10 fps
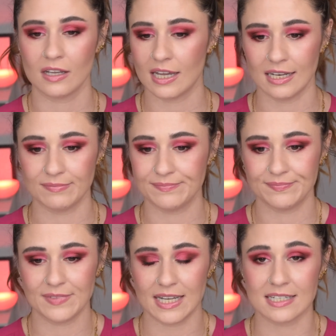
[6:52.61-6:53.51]
it
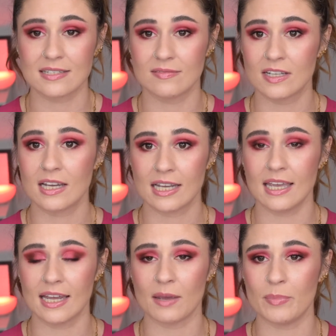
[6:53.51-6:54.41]
is,
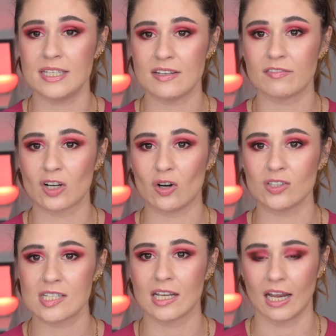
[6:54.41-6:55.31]
it can be
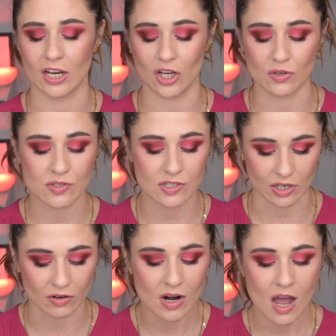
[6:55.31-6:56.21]
difficult to get used
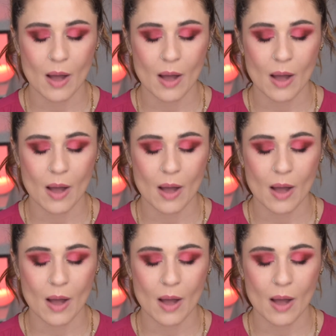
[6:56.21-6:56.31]
to.